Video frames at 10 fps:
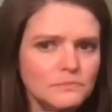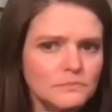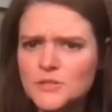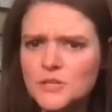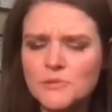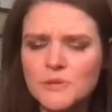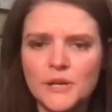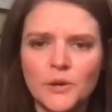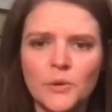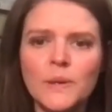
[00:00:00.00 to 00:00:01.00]
We also
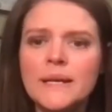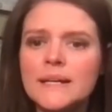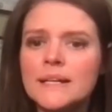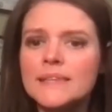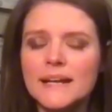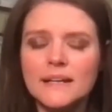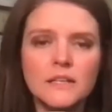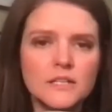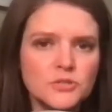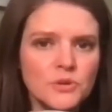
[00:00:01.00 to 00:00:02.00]
know that
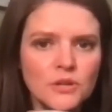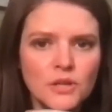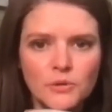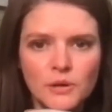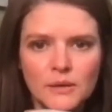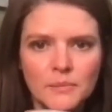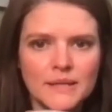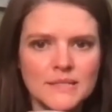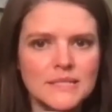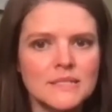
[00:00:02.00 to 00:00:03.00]
cholesterol lowering
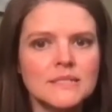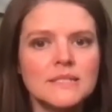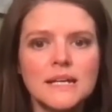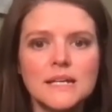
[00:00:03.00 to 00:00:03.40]
medicines,